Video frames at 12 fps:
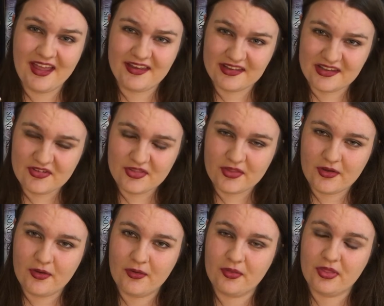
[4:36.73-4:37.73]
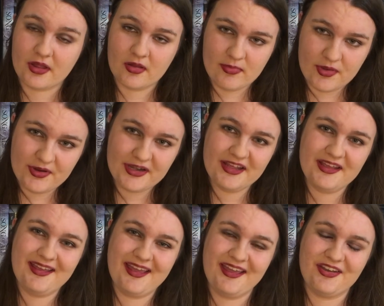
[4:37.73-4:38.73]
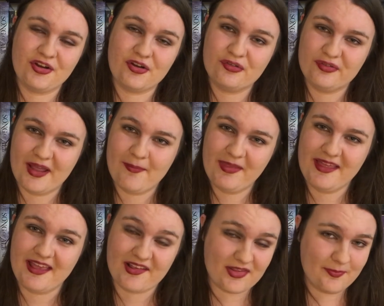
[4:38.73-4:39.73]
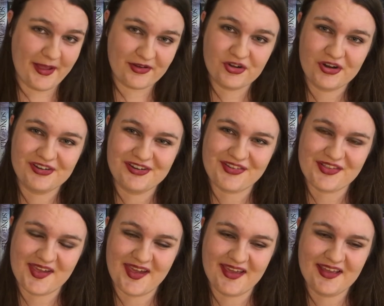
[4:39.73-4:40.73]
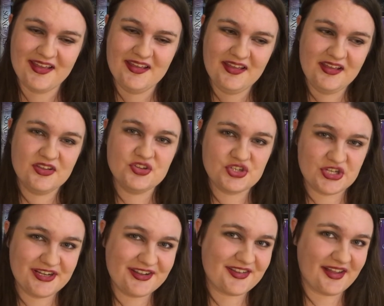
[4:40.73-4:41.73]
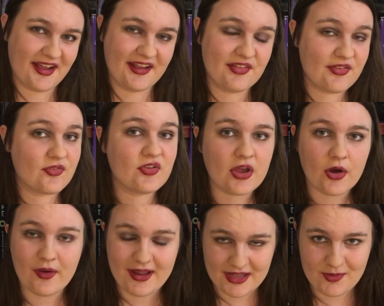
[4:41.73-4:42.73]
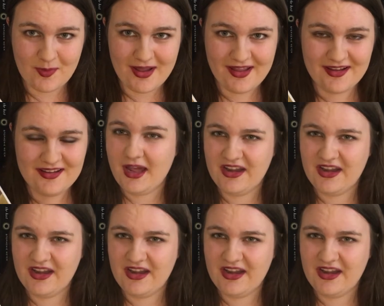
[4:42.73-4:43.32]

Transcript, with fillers: And even though the community and her family expect her to stay, she decides to go anyway.